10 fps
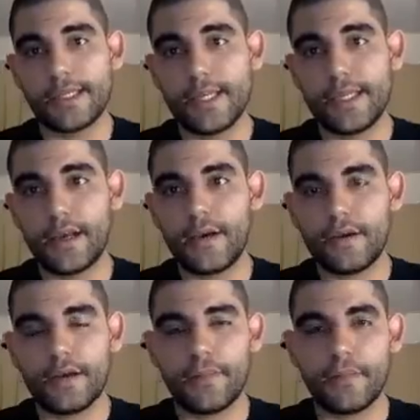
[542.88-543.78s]
see the
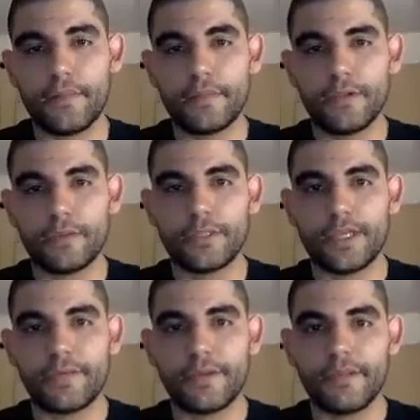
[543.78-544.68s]
number
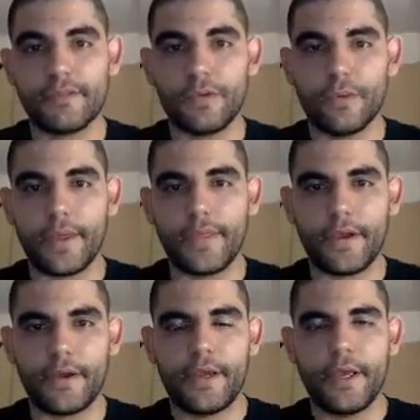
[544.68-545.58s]
74 right
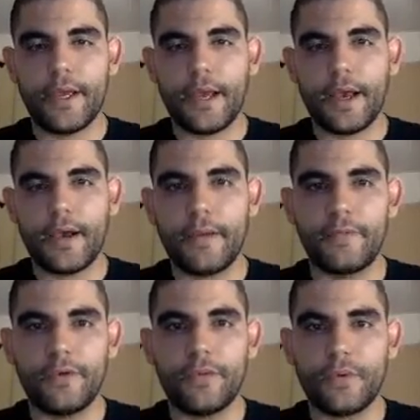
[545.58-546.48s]
there,
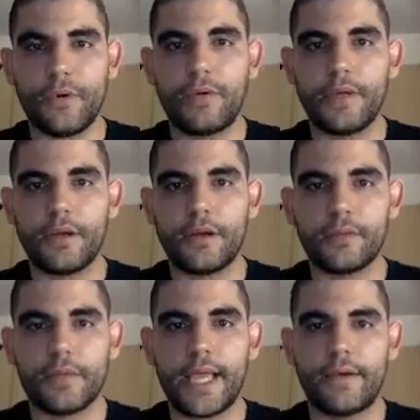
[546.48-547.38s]
you're probably
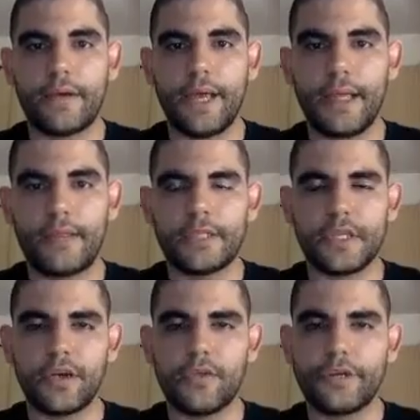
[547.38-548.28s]
colorblind. Okay, there's
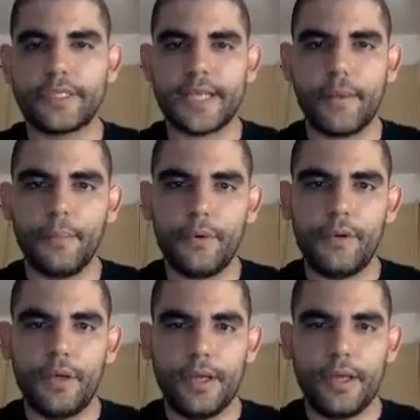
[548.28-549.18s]
another example.
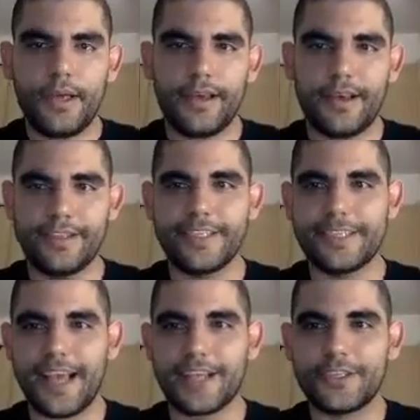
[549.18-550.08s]
This
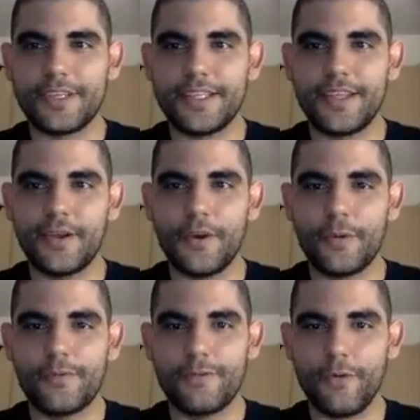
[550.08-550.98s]
is actually the
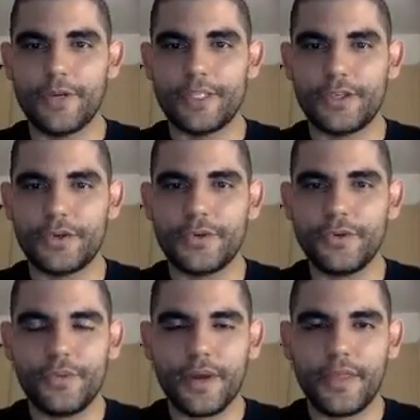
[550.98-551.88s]
number 42
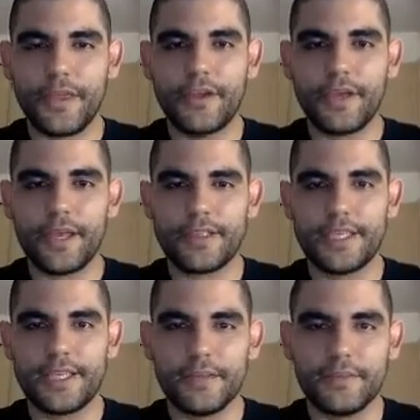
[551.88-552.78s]
right there. You can
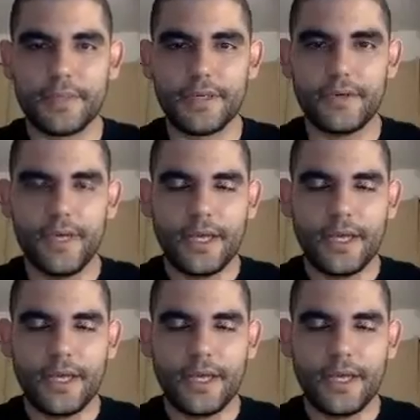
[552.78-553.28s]
see it in the middle.